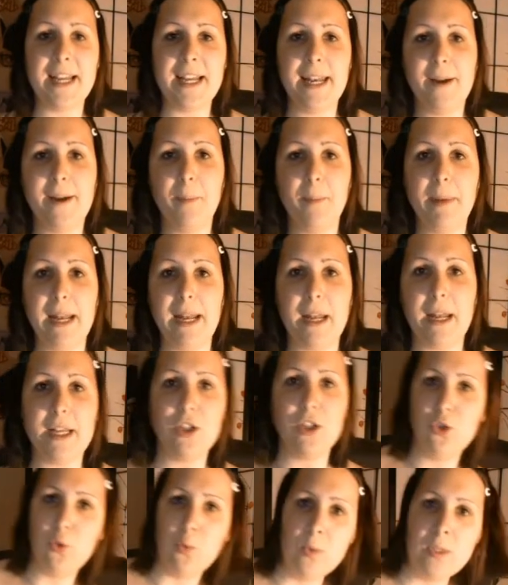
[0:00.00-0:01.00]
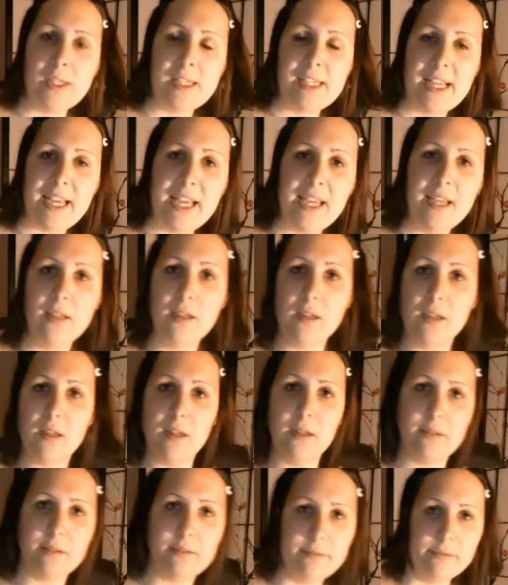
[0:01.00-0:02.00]
a little bit like jaunty, you
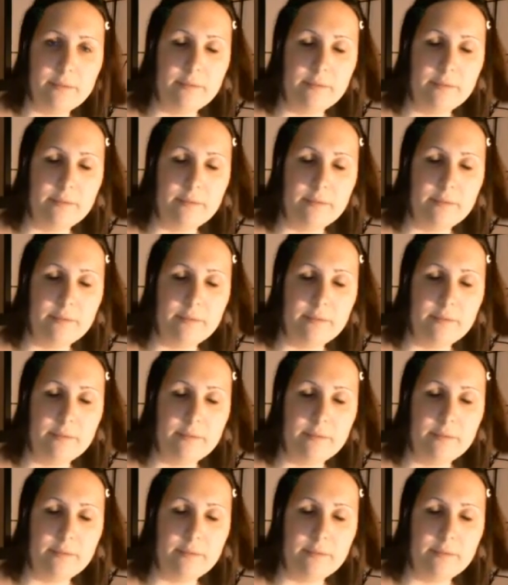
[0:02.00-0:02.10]
know,